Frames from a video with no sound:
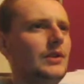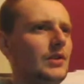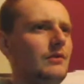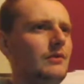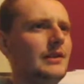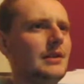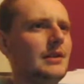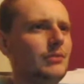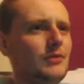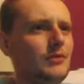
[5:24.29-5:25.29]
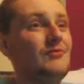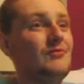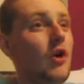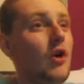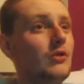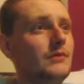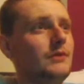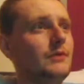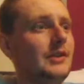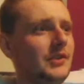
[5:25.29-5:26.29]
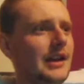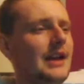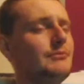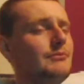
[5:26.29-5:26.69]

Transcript: so hopefully he can prove me wrong with the rest of the game.